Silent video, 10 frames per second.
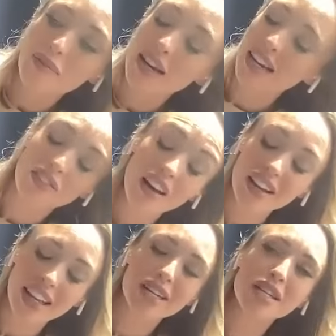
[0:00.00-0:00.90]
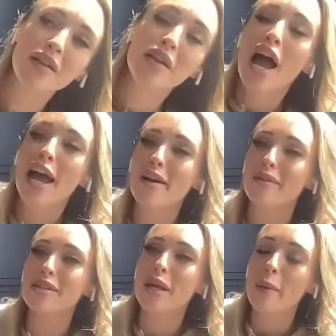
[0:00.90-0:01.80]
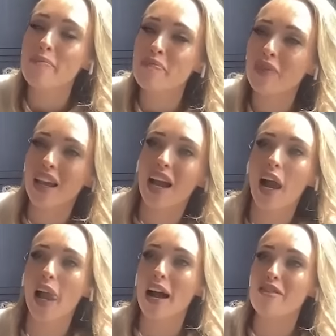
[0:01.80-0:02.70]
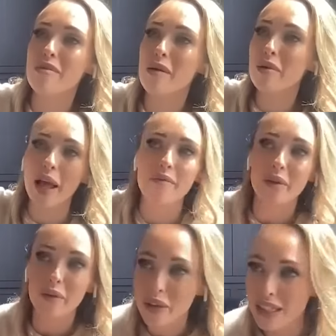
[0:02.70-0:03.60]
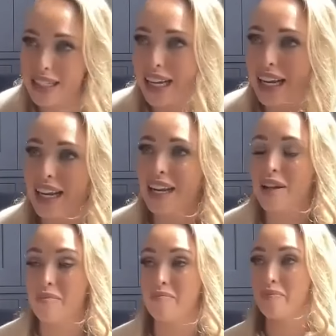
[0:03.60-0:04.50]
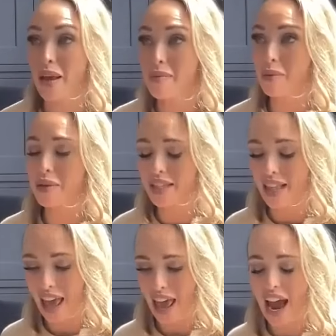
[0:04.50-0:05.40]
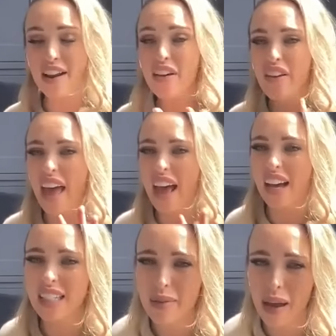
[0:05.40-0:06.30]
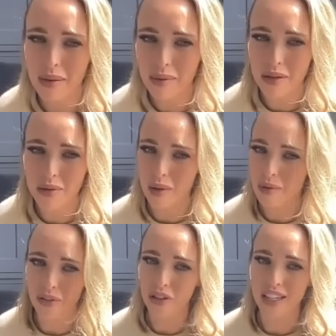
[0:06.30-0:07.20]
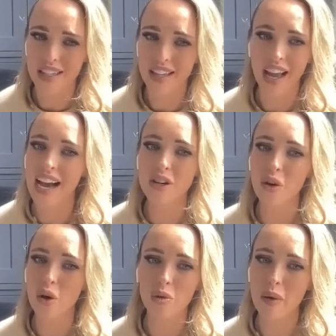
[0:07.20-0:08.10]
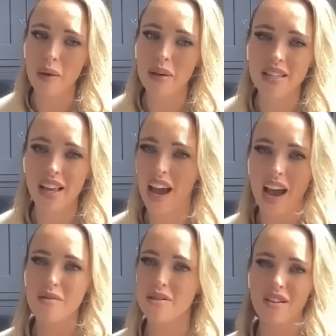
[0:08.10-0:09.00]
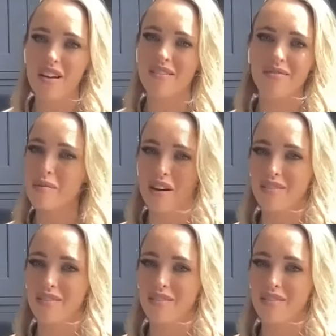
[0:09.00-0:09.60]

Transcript: I mean, it felt like I was. It was. Um, I remember like bewildered. Baby was there. I never held a baby as well before this. Like I don't hold babies. Like I was not. I'm not.